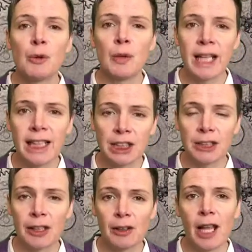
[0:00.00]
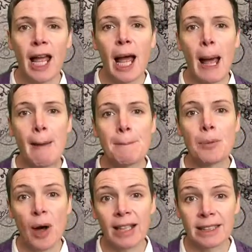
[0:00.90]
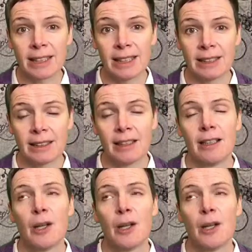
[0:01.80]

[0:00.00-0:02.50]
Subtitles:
relational and praxis.